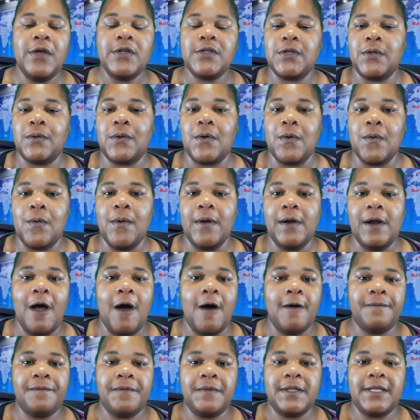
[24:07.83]
So going
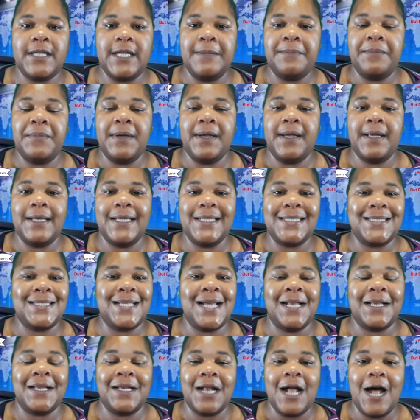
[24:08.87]
off the deep end, it's
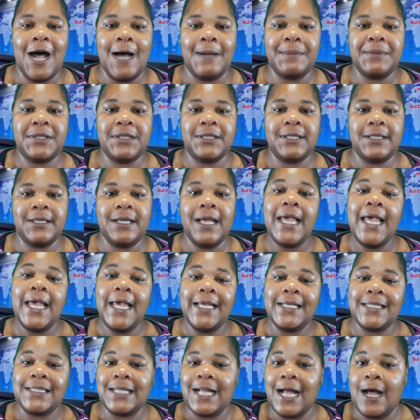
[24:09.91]
not an
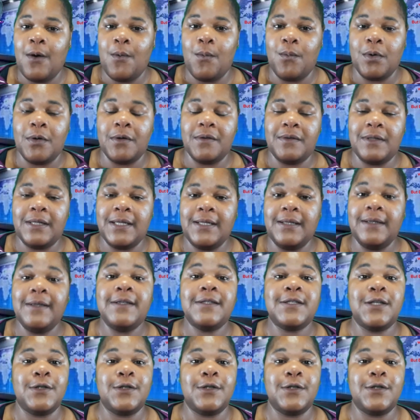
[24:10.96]
option. It's not worth it.